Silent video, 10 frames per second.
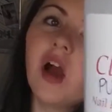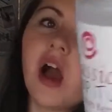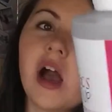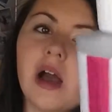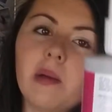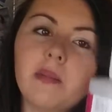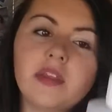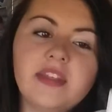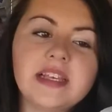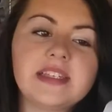
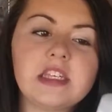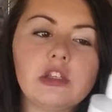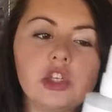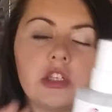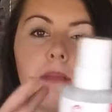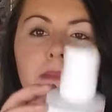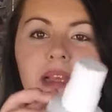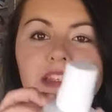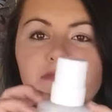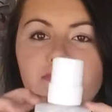This is just a
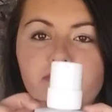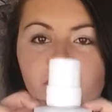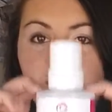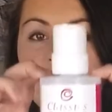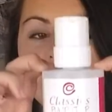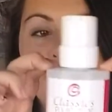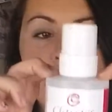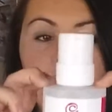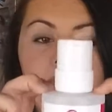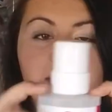massive, it's
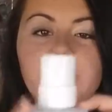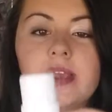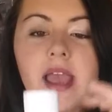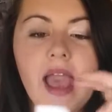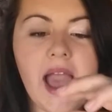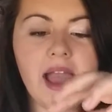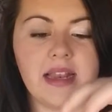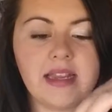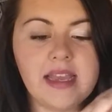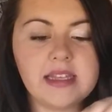pretty big,
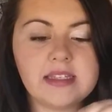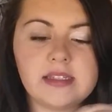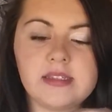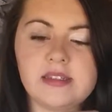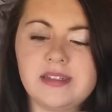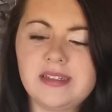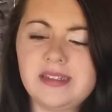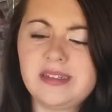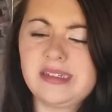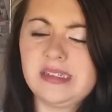and it's
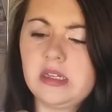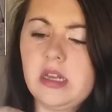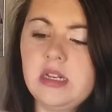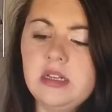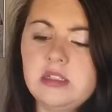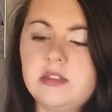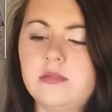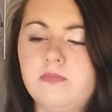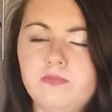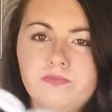a
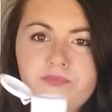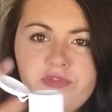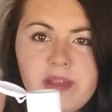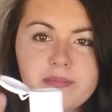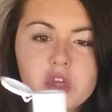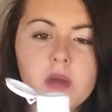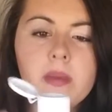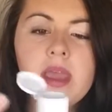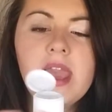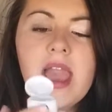flip
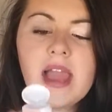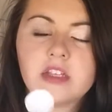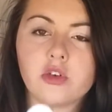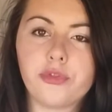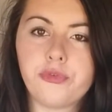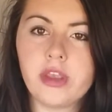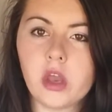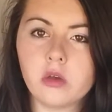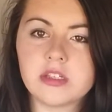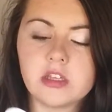top, and it's got three
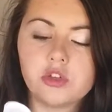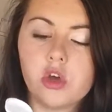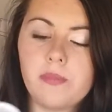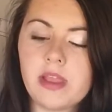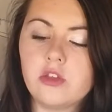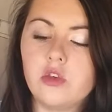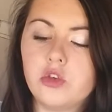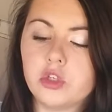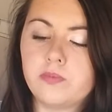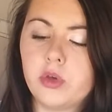holes at the top, and you
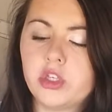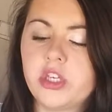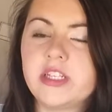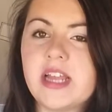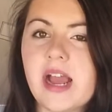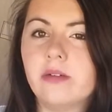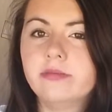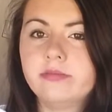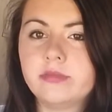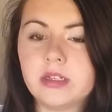just push it
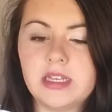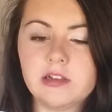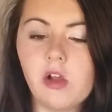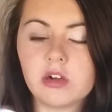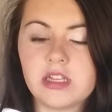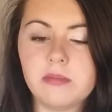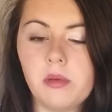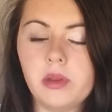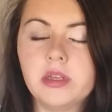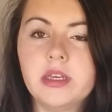down. It's locked at the
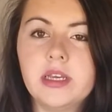moment.